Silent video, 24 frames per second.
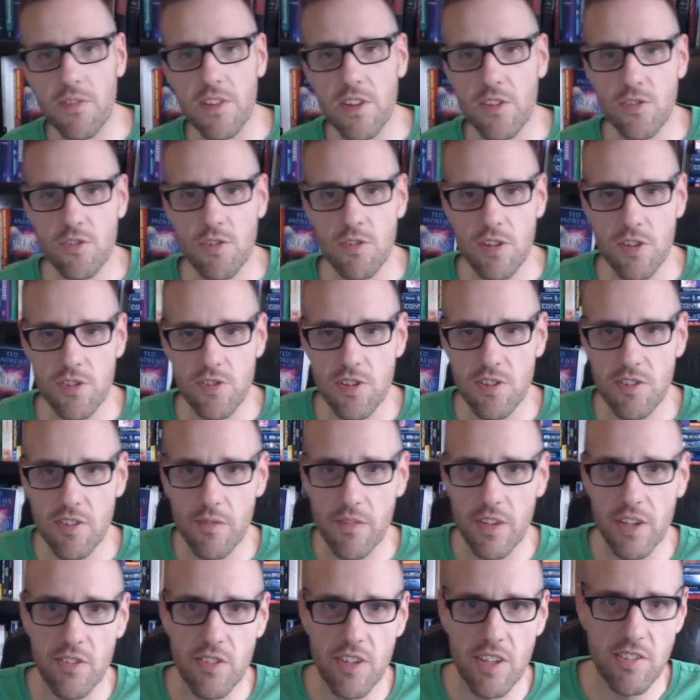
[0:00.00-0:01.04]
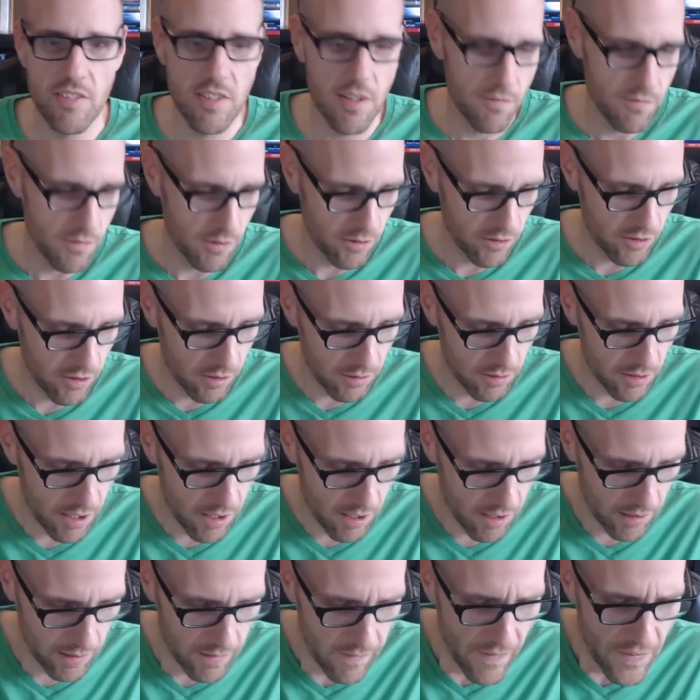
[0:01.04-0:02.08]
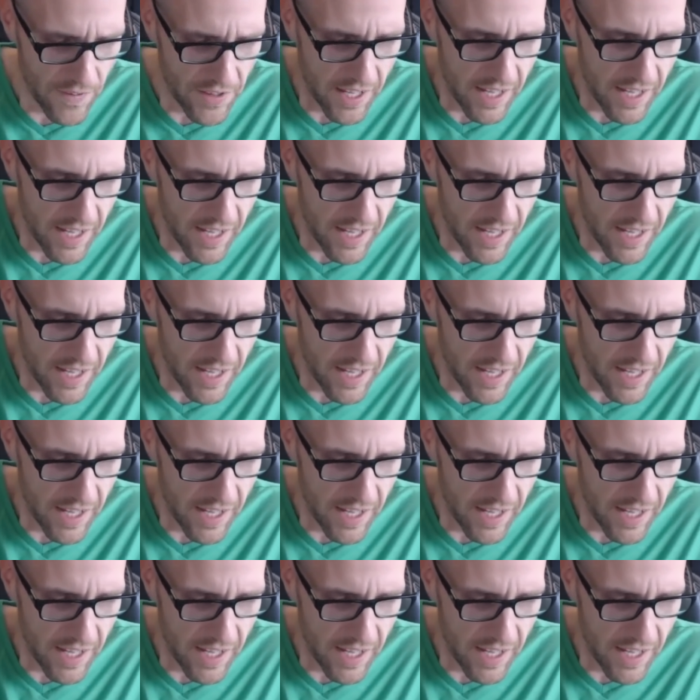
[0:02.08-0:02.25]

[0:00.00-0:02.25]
these traditions have existed for so long.